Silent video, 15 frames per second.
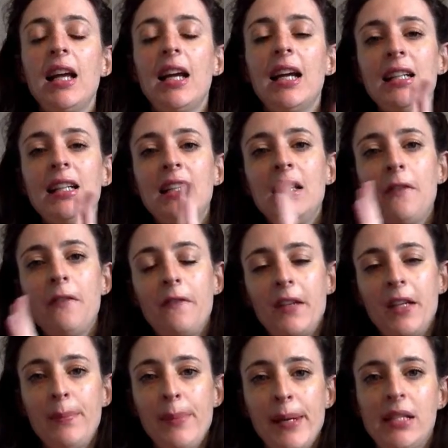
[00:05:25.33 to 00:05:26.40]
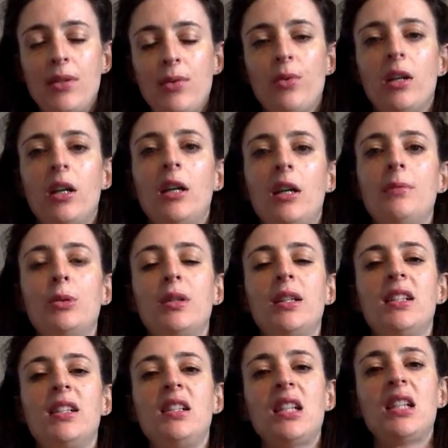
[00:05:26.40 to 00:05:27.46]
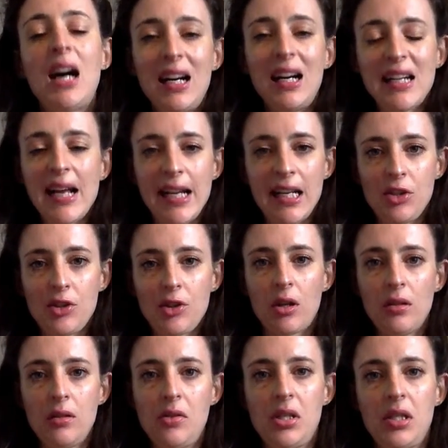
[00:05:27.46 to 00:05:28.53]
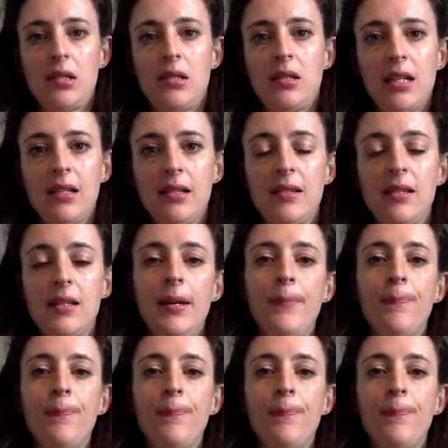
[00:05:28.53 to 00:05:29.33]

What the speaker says: And in the fear-based realm or the dark age consciousness,